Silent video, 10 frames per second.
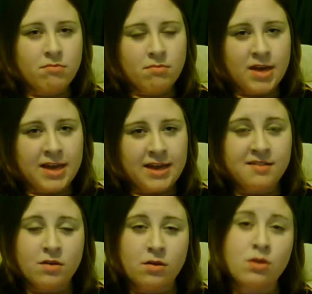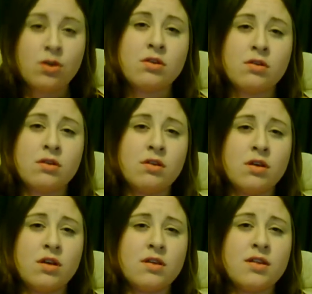my hands hurt.
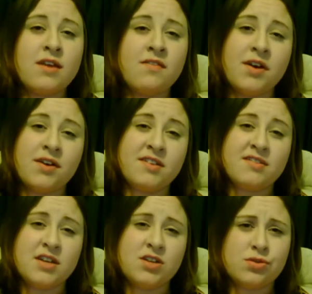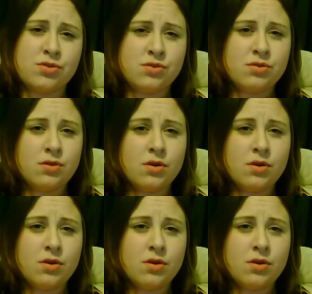They have RSD too.